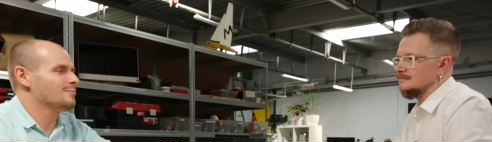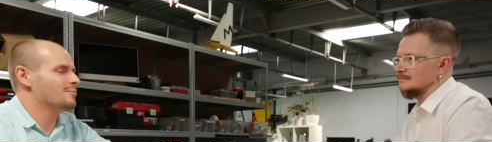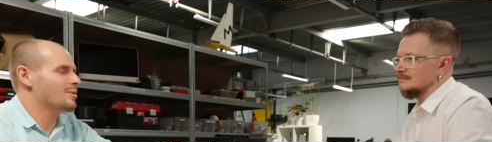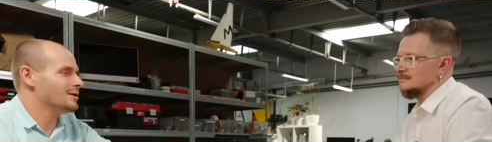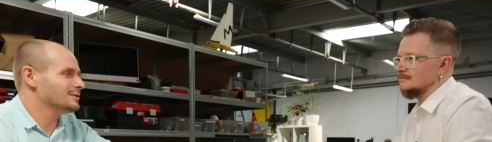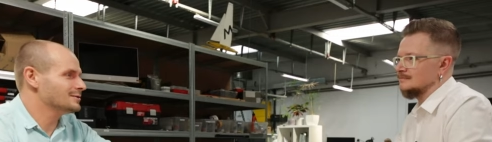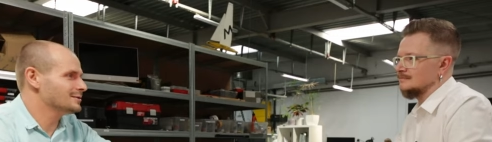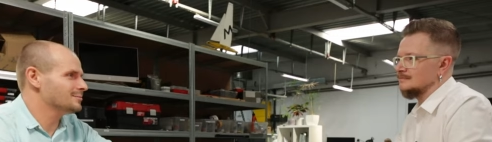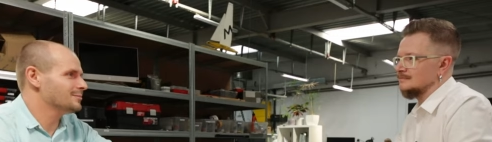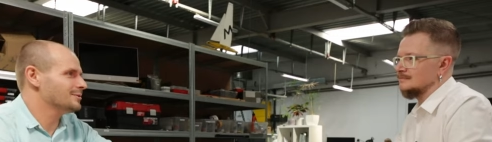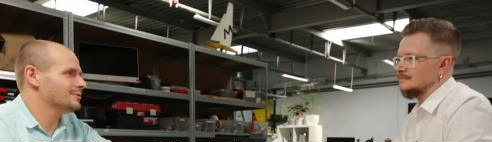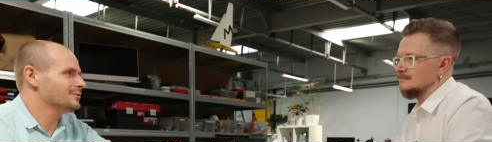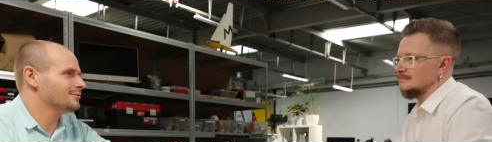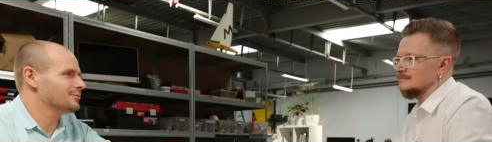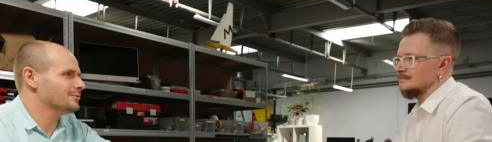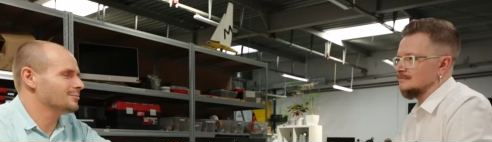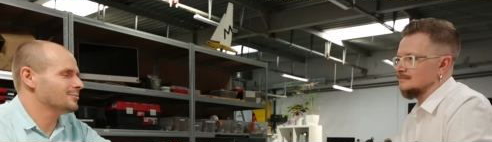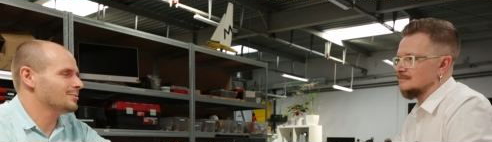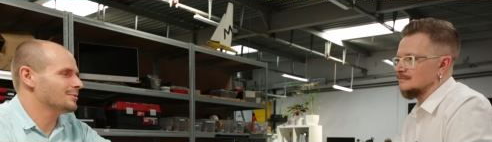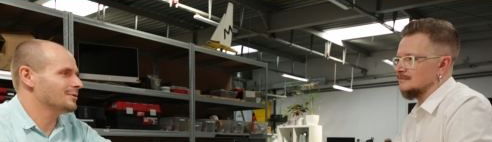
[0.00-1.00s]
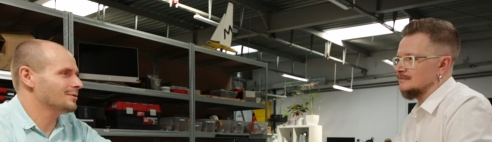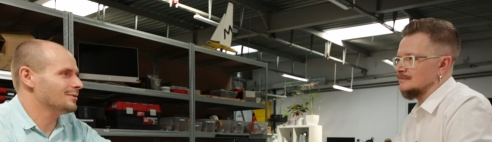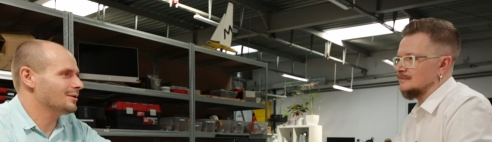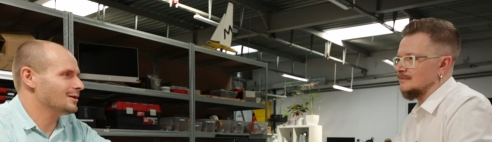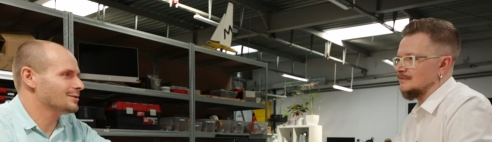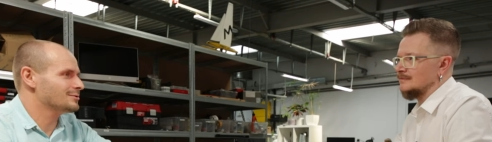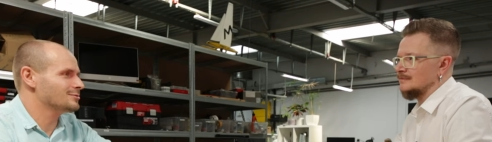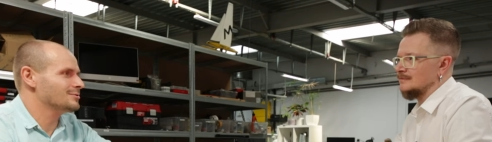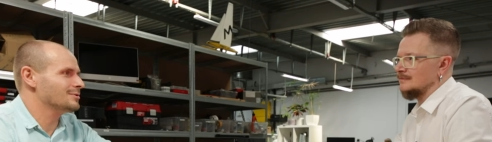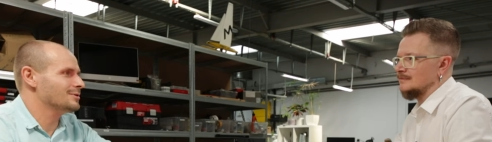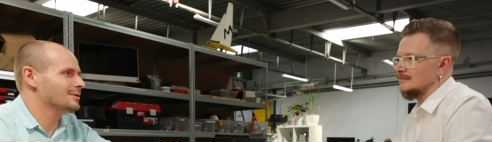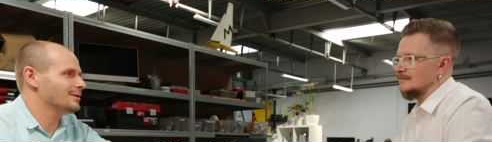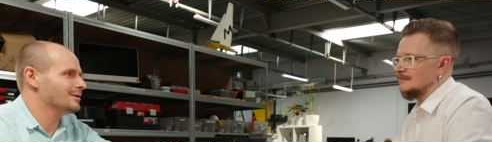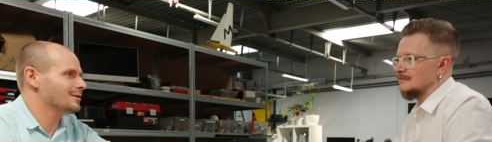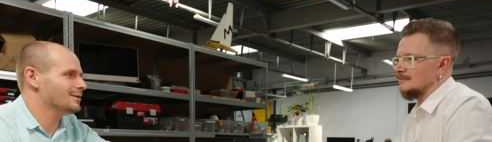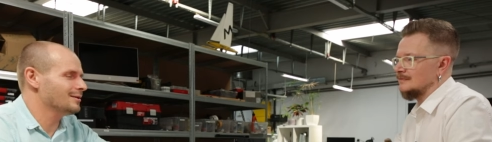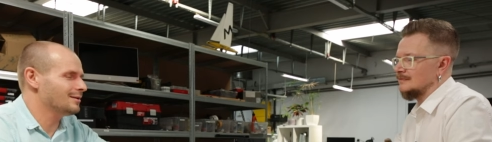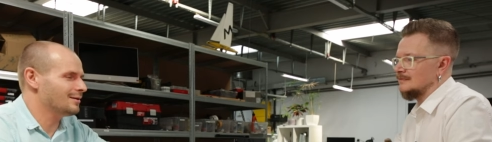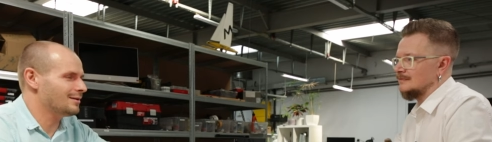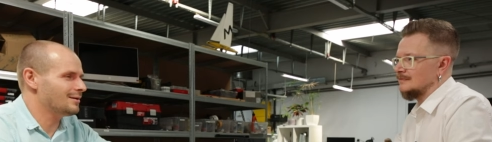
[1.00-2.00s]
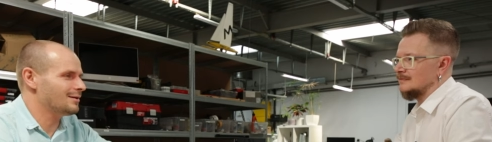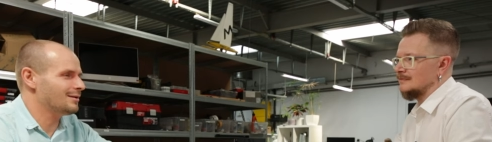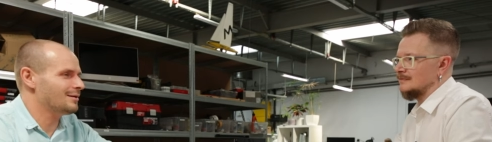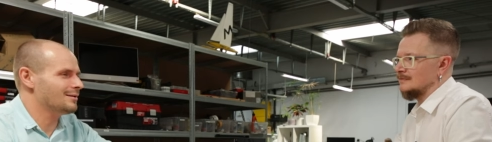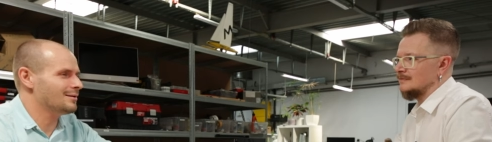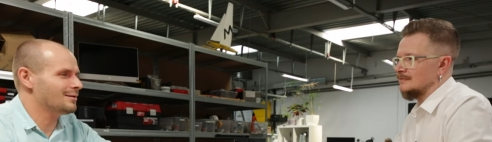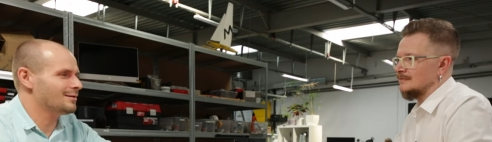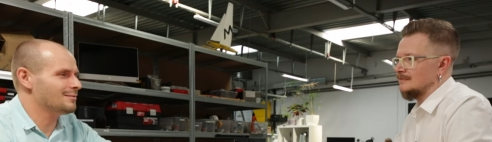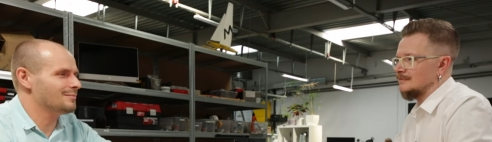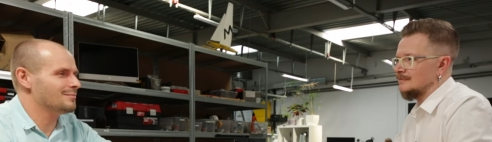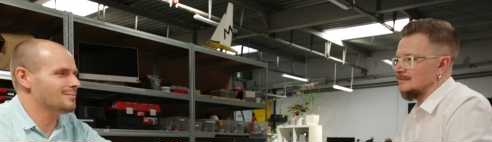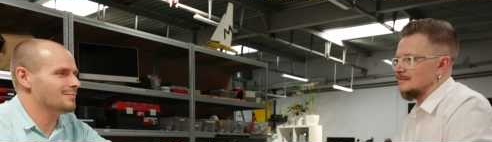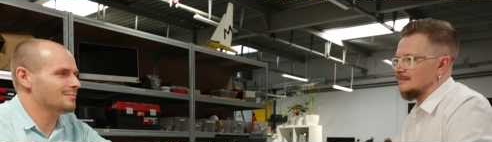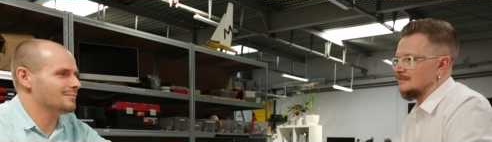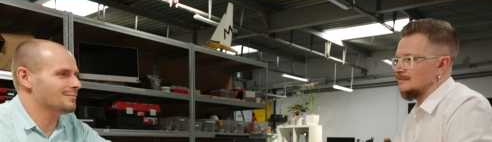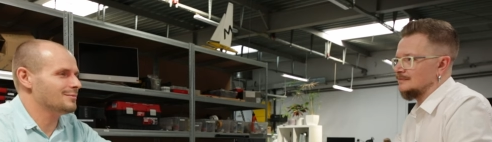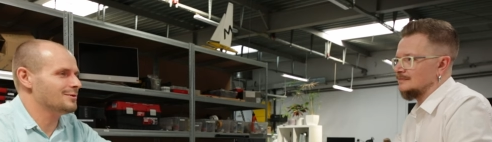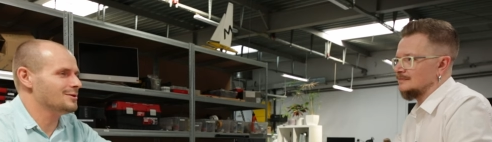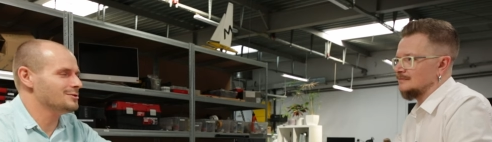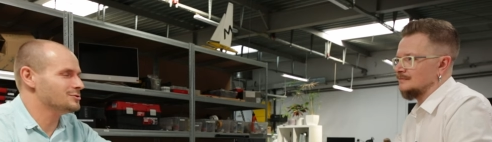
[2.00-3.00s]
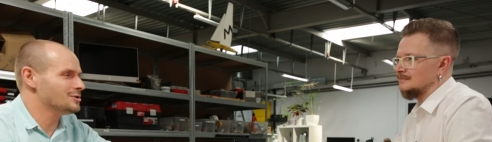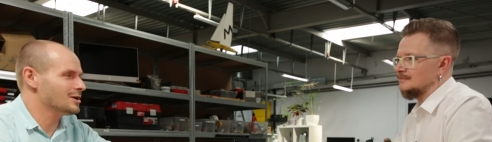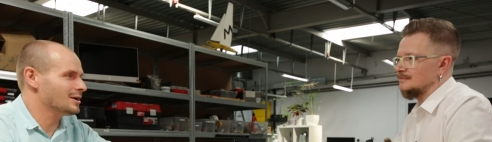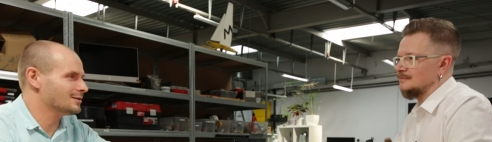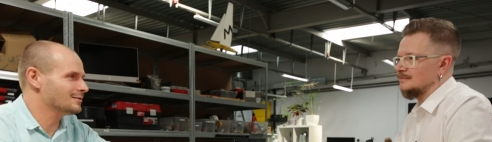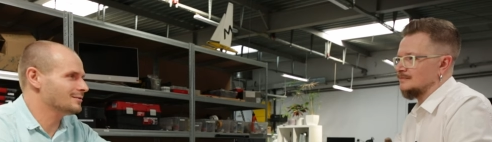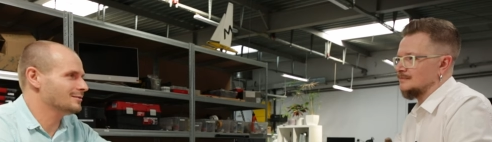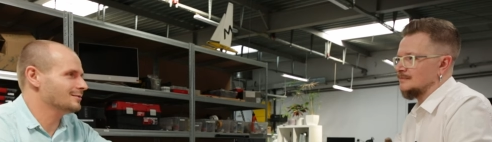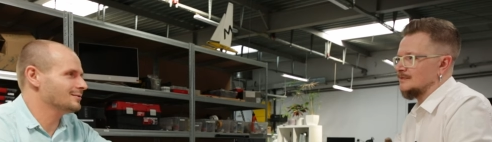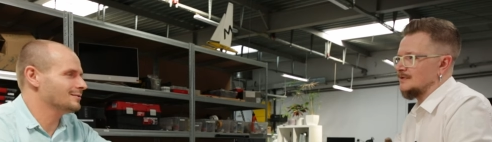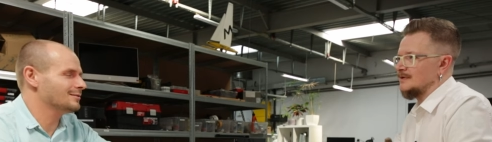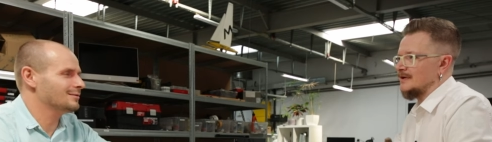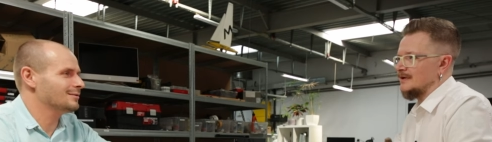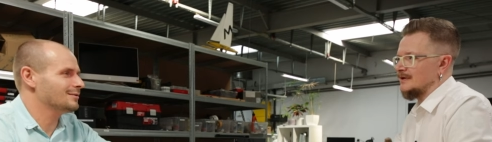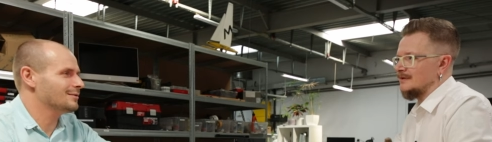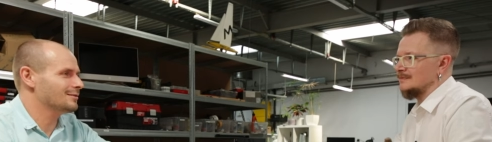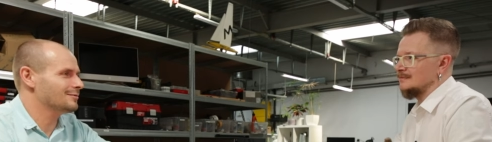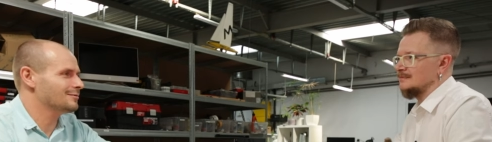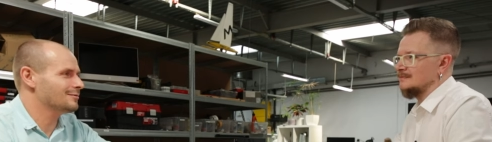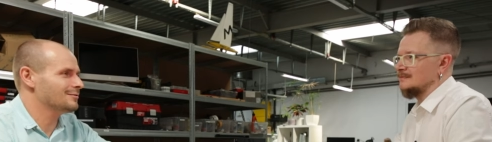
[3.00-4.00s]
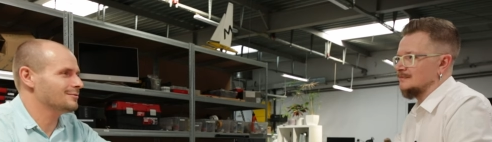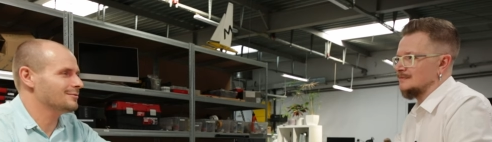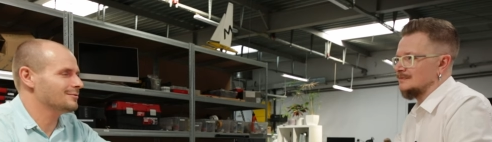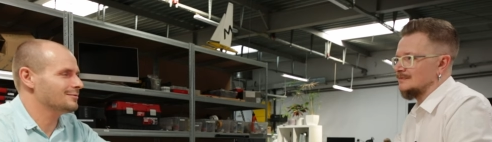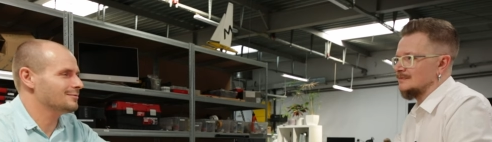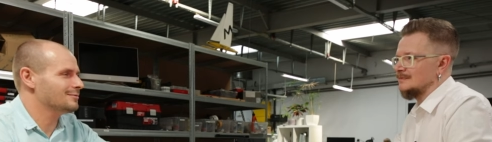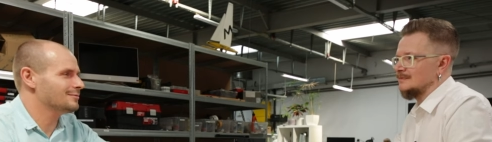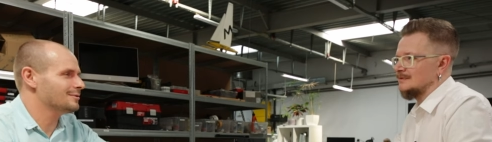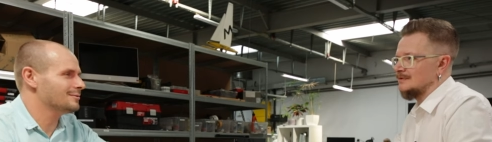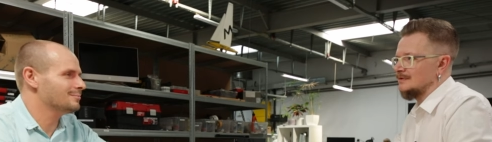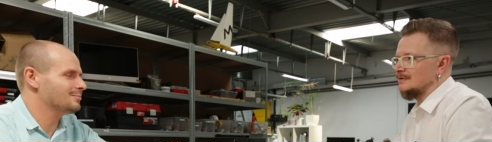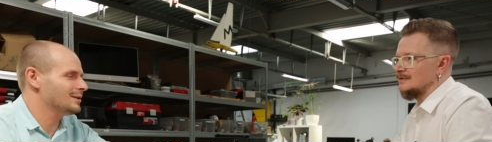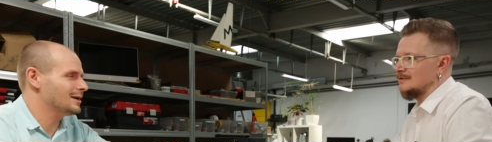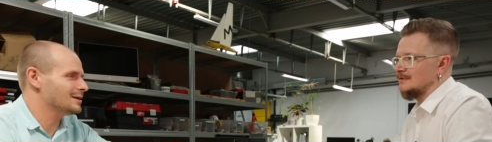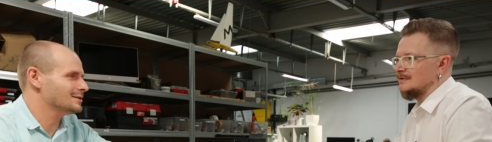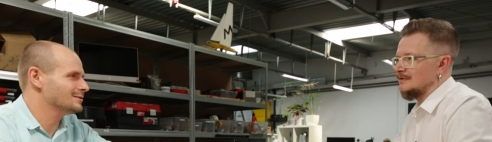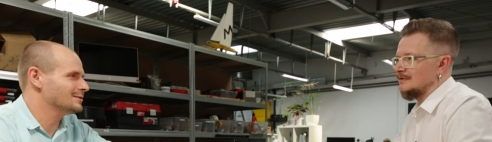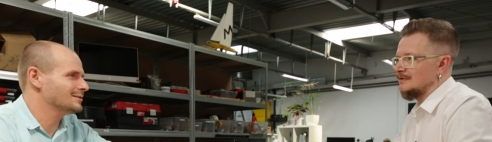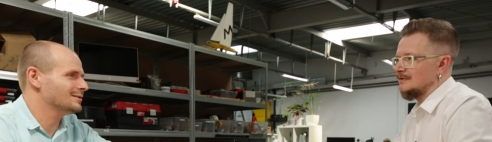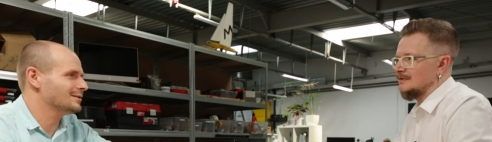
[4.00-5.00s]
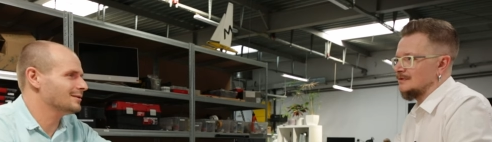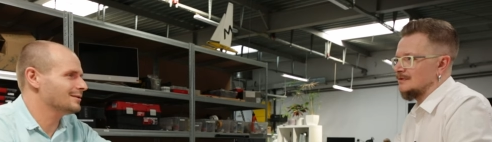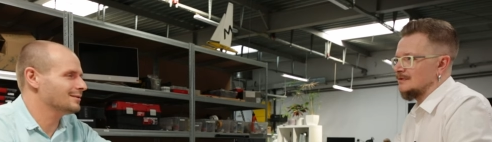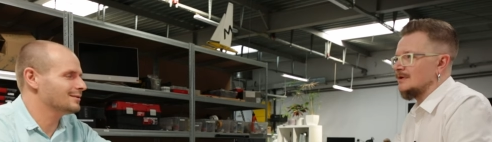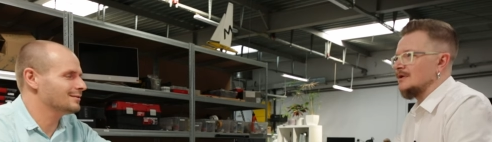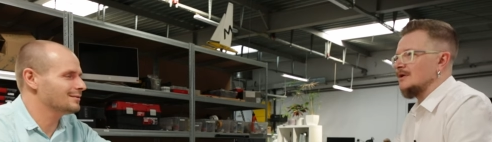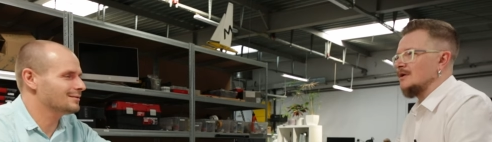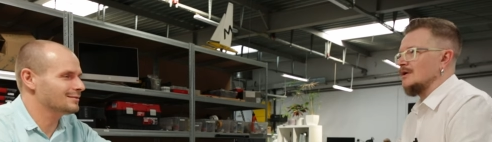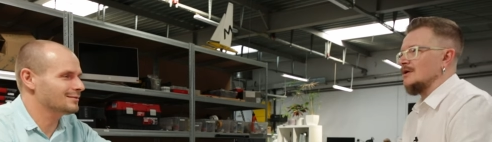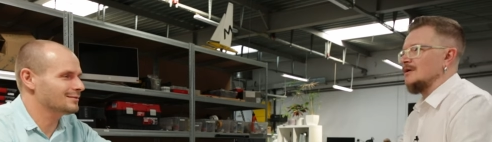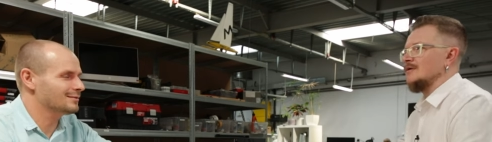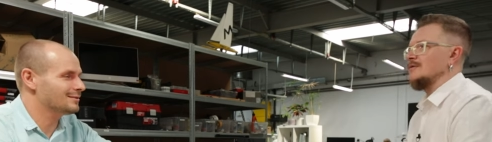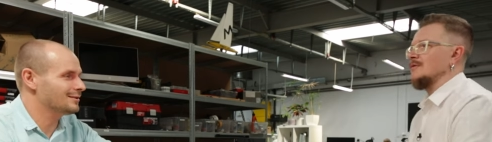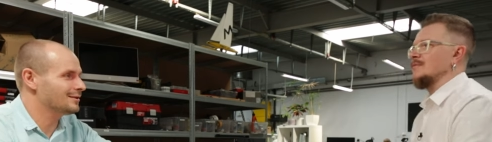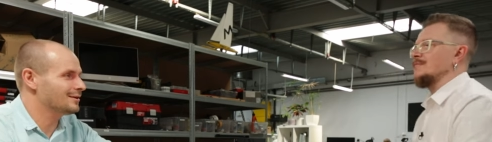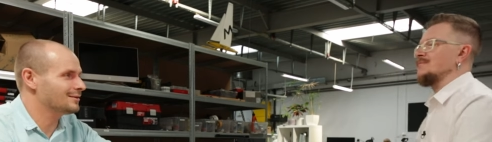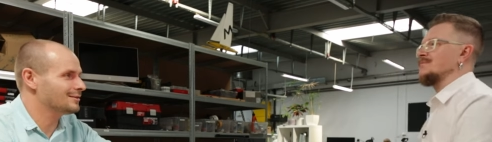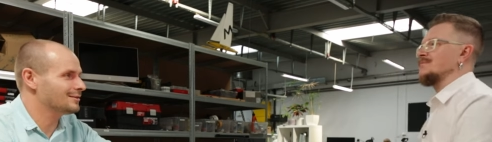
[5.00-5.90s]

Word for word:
Speaker 1: possible to be actually uh, injected yeah. Uh, uh, with plastic, and the